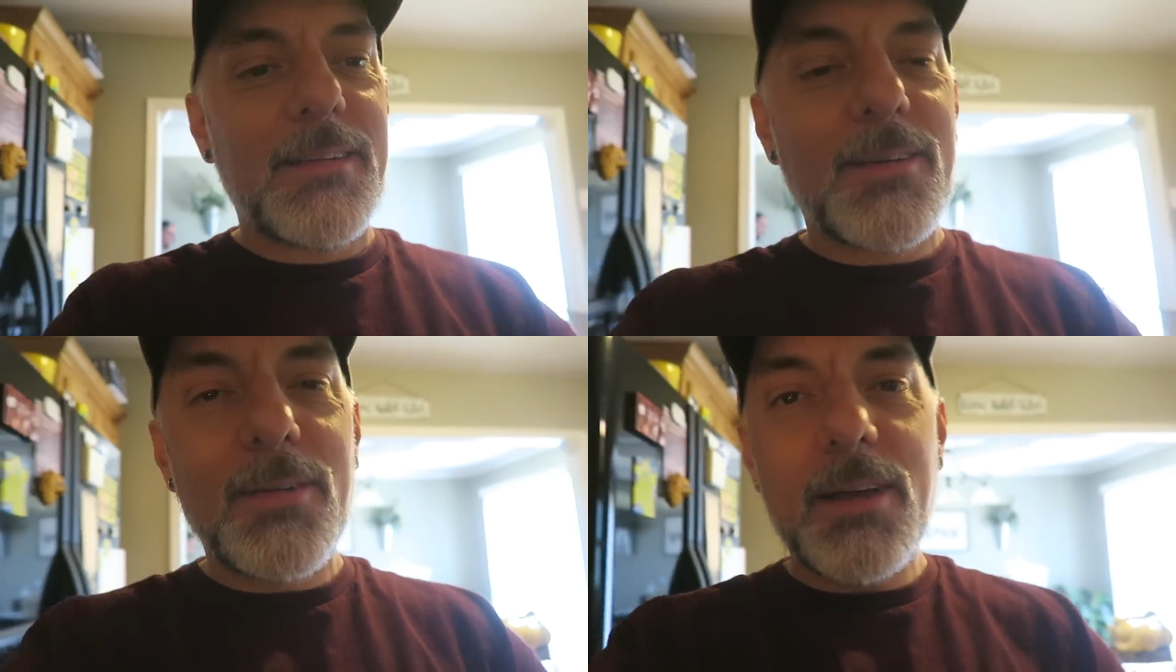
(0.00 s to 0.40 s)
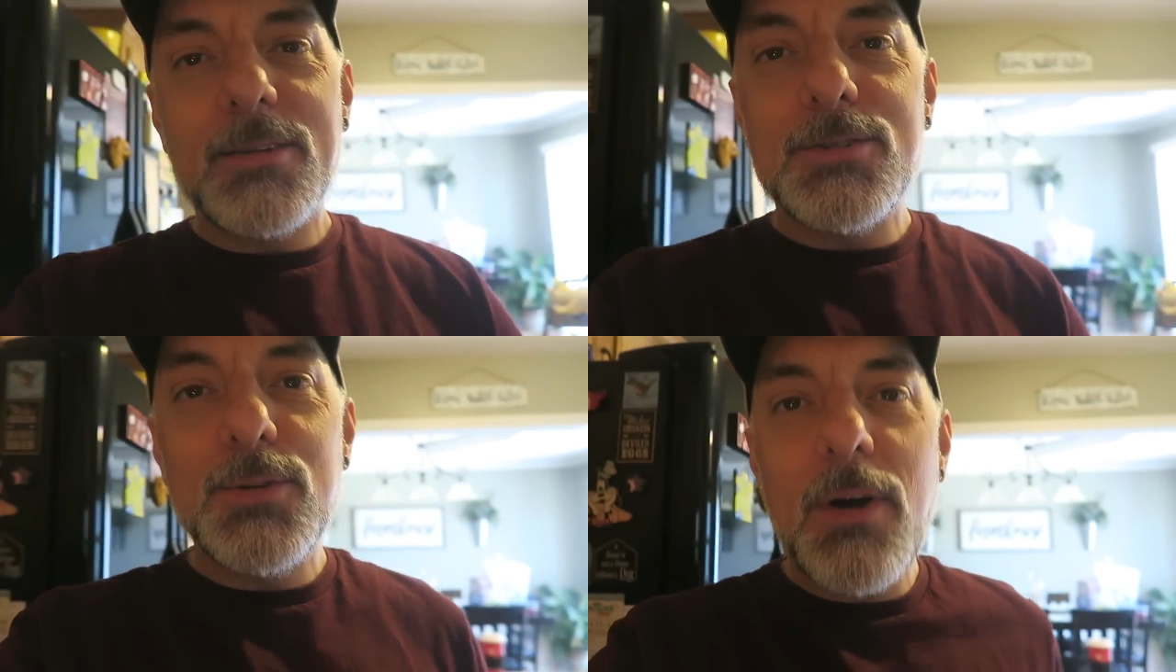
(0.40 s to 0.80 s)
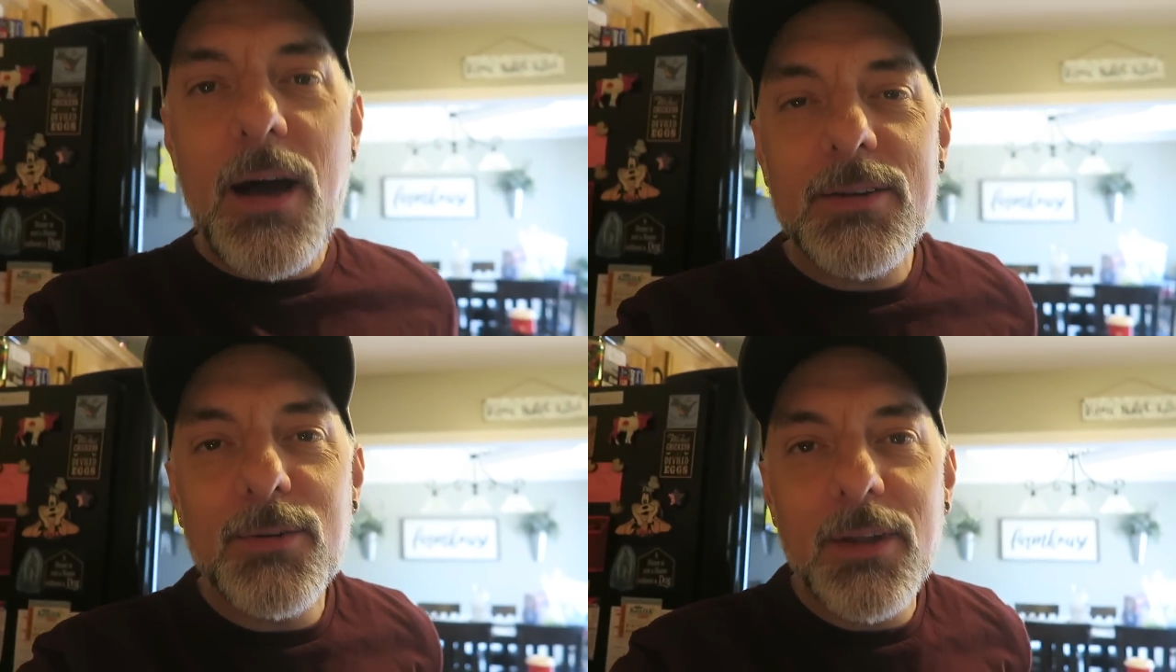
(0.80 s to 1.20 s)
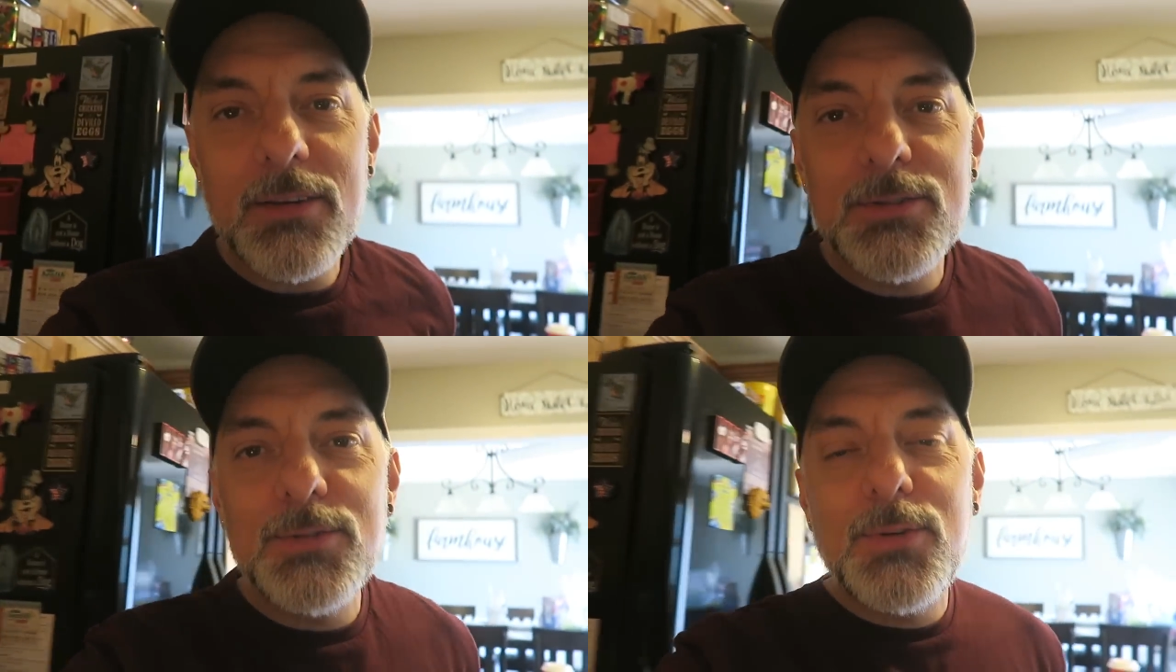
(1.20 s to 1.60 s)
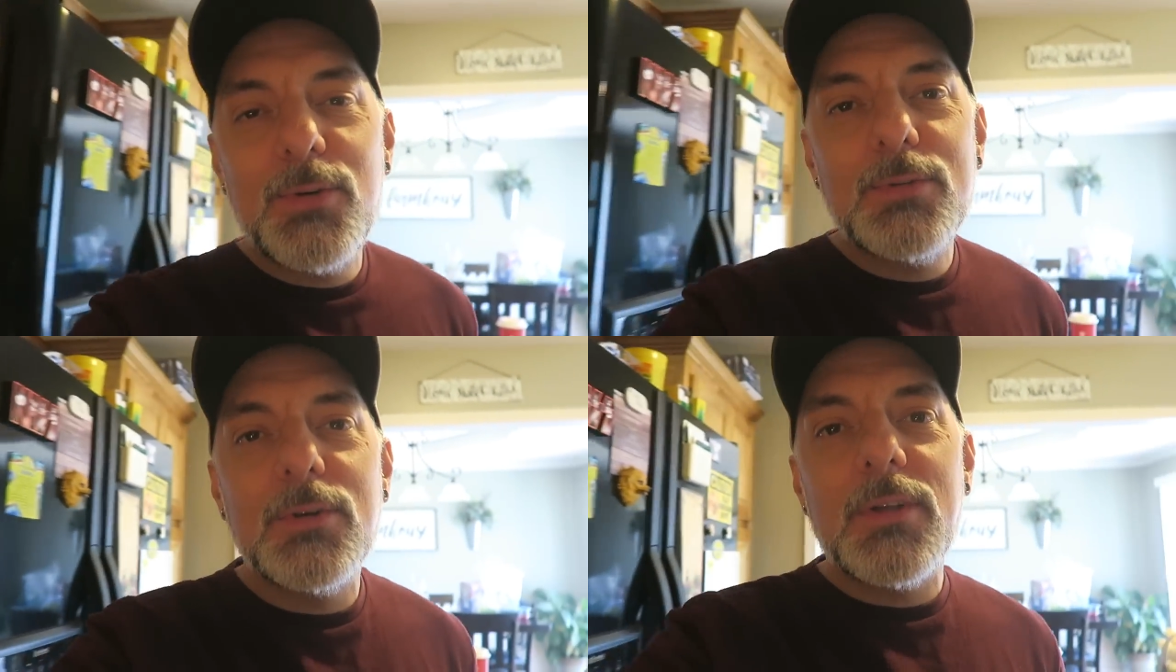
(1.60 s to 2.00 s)
Don't like it too hot, don't like it too
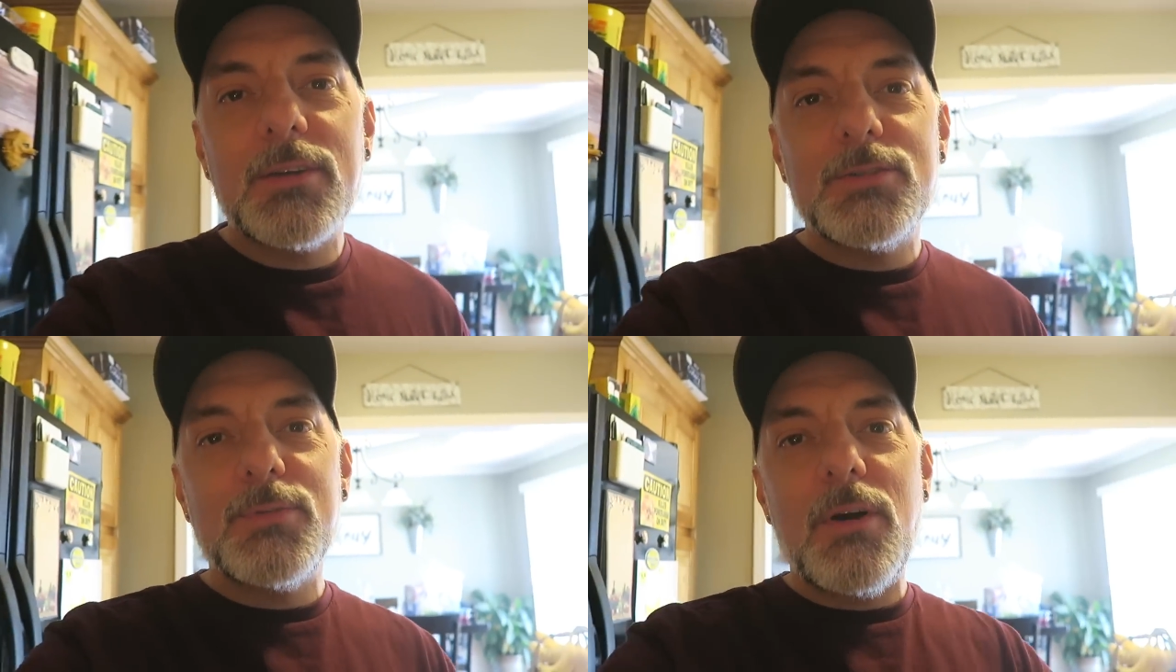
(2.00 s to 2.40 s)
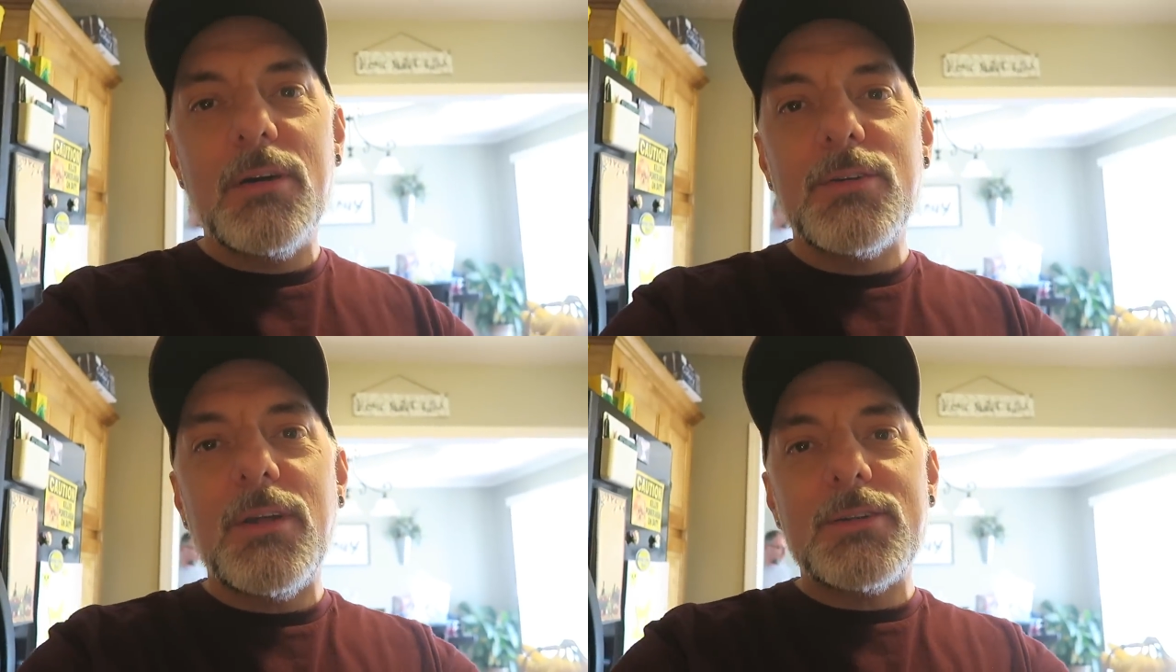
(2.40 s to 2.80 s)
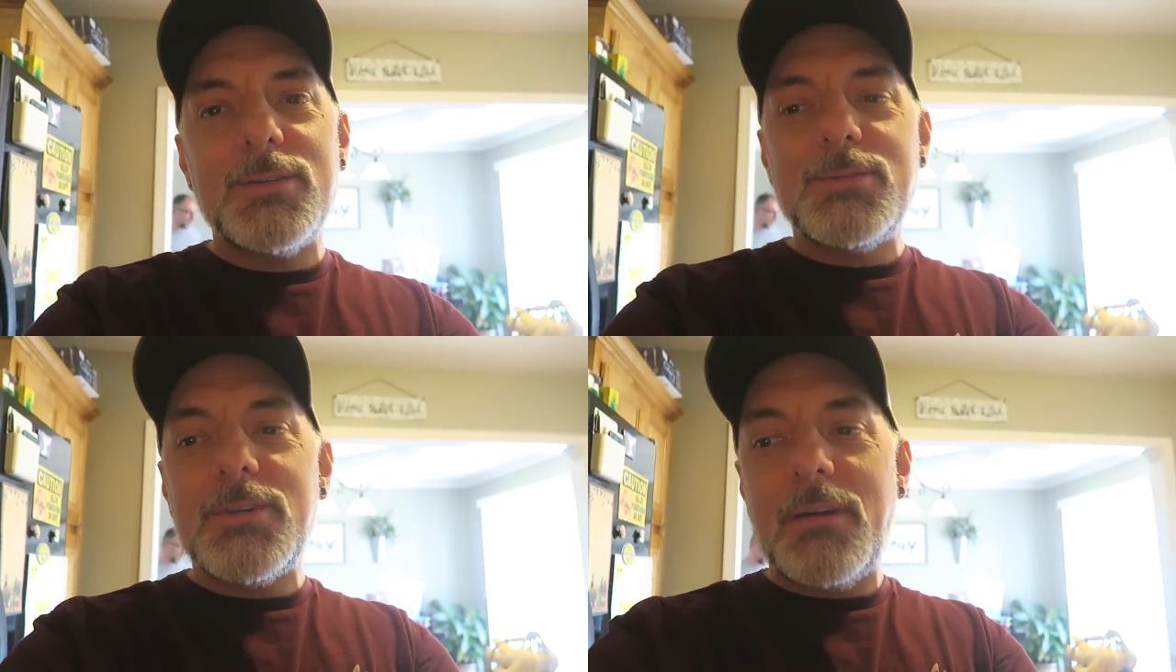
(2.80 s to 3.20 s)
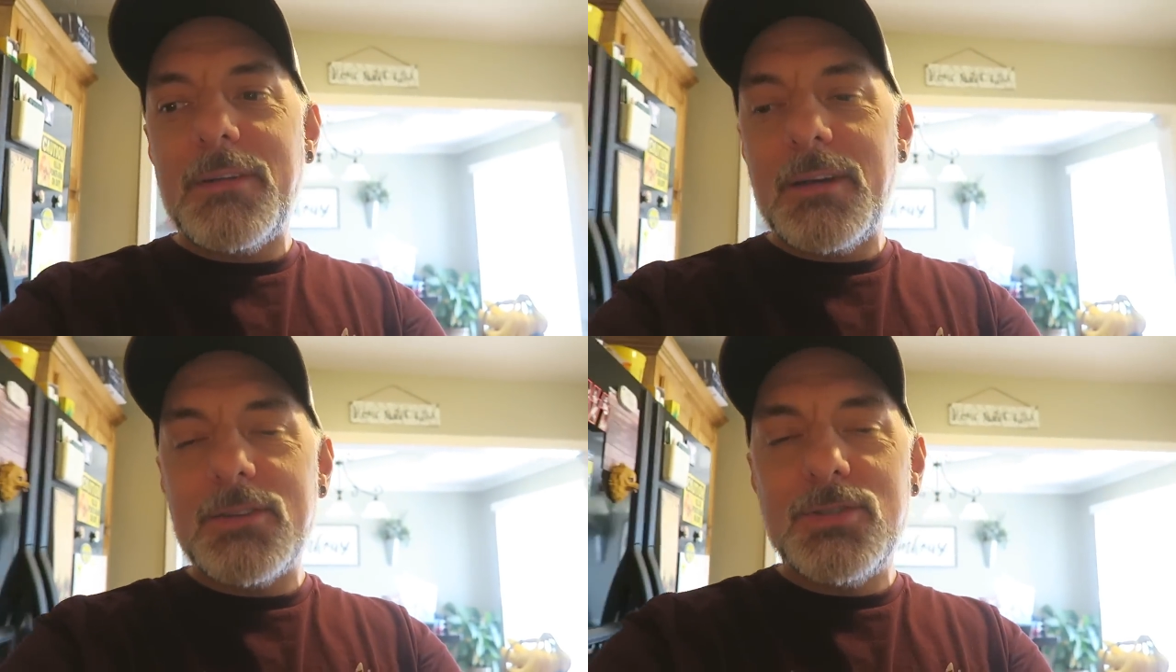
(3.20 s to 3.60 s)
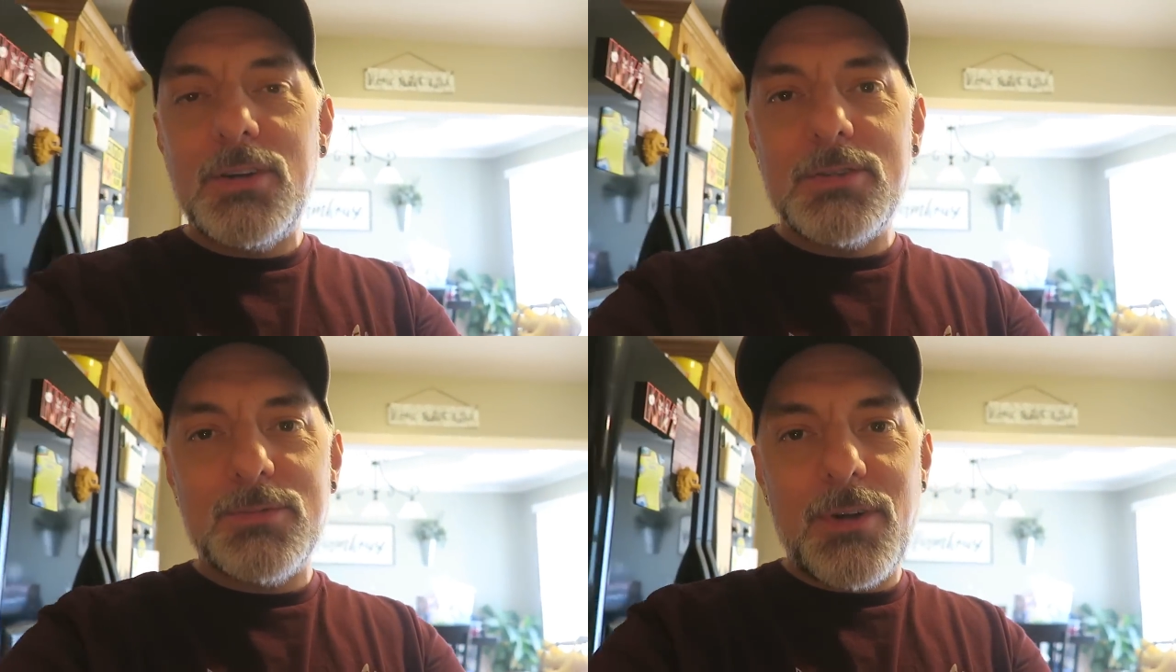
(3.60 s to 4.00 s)
cold, don't like it too hard, don't like it too soft. I like it
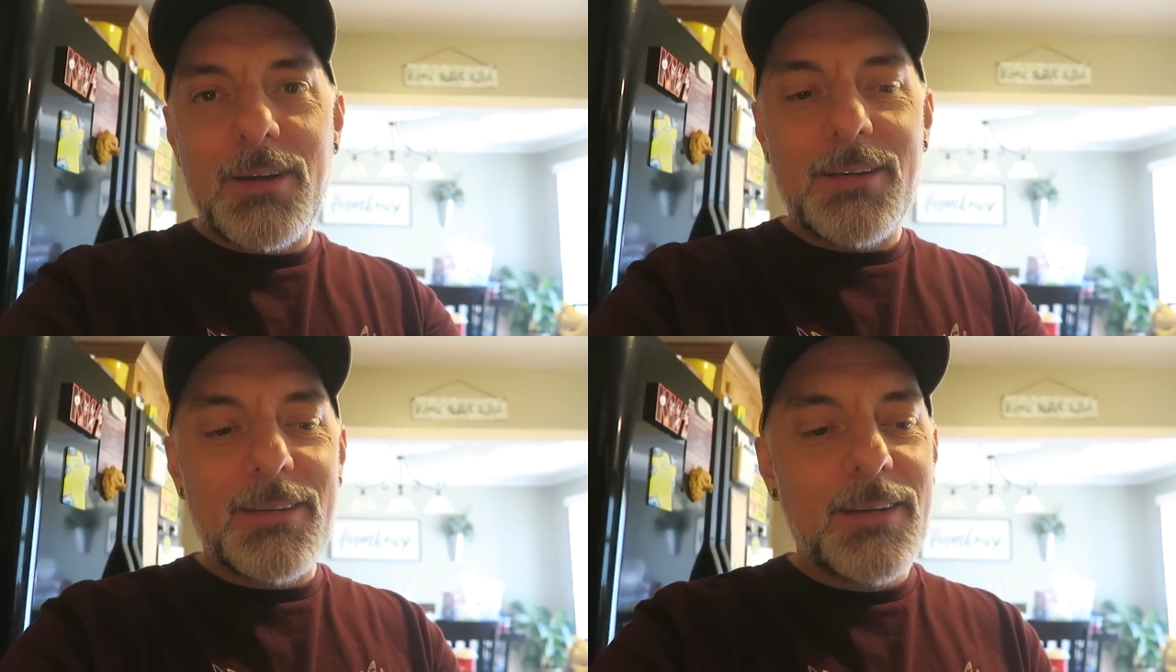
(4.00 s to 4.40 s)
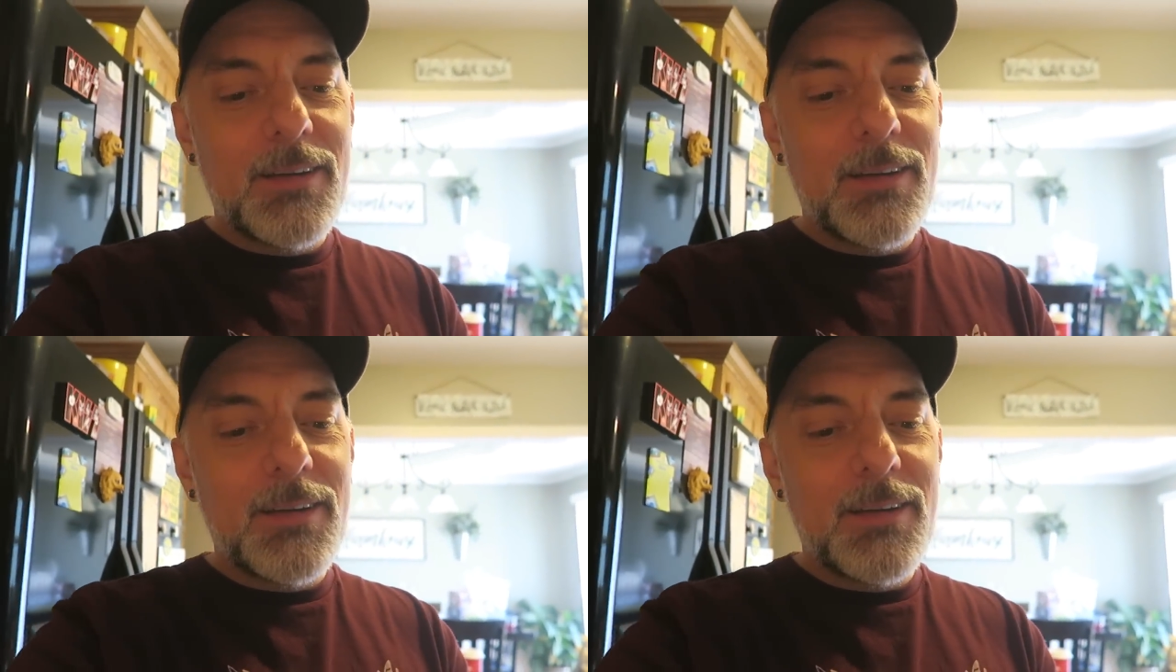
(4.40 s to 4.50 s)
just right.